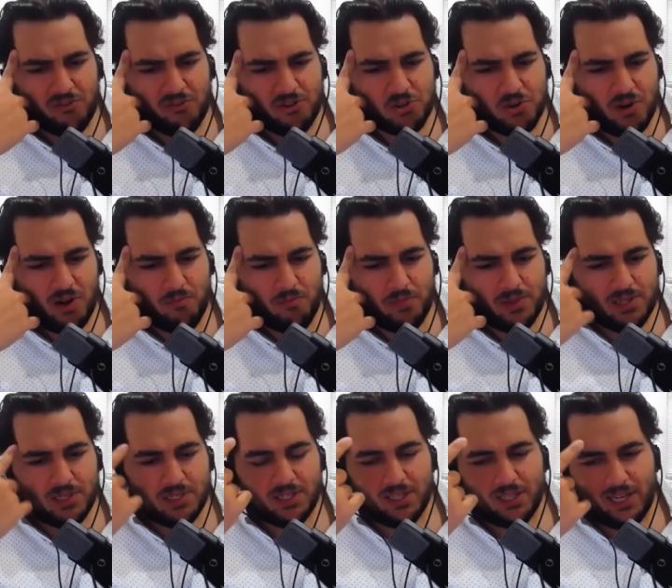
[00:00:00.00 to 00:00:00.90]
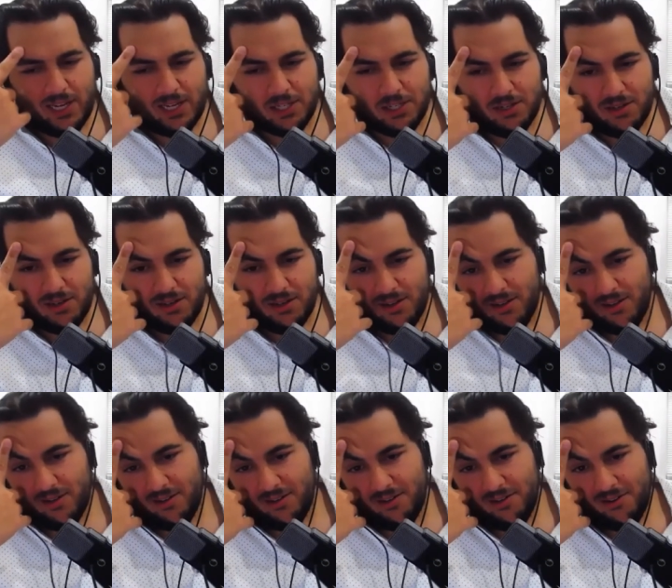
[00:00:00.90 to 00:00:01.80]
for Trump in this election?
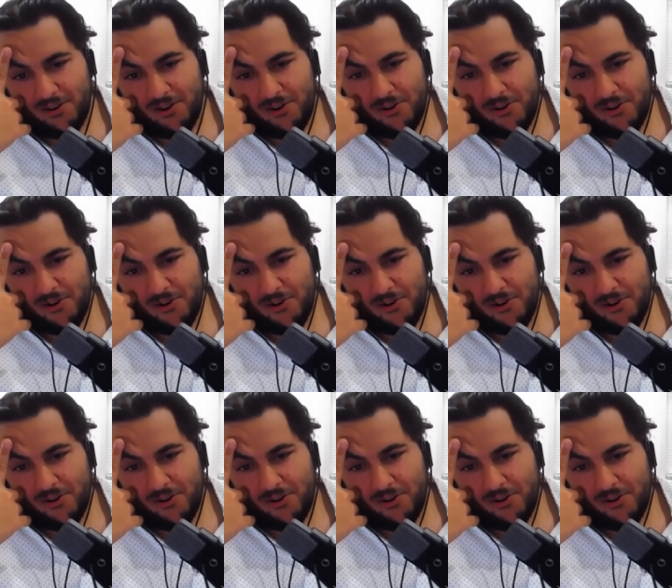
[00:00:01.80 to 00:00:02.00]
Yeah,